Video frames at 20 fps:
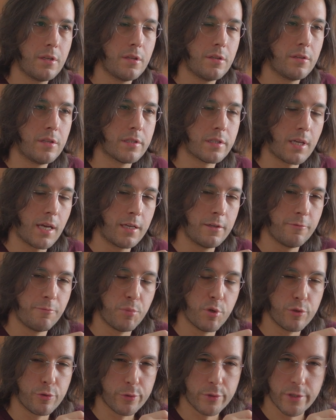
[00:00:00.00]
This kind of
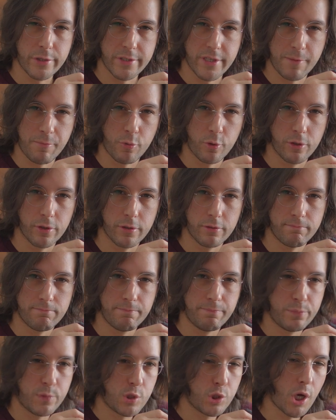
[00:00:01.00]
produces a more
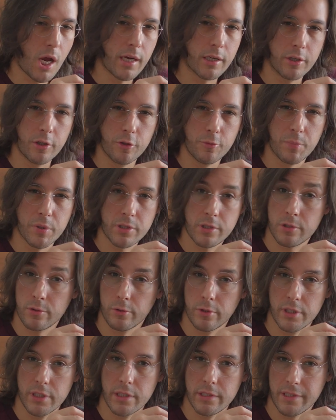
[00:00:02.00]
Jaco
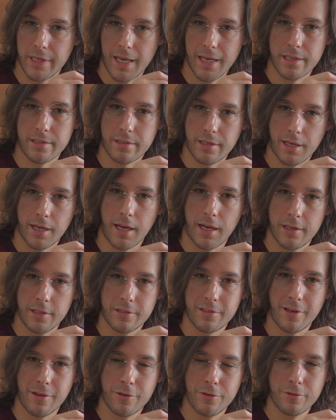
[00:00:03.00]
Pastorius-esque kind of
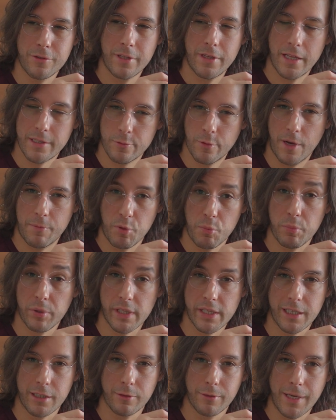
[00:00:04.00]
tone, and that's what I've been
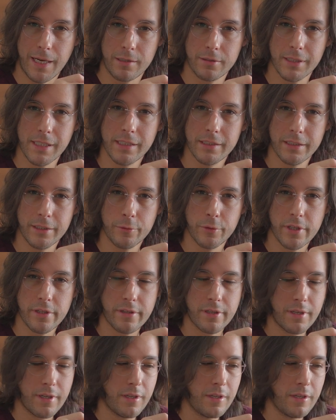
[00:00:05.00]
playing around lately with.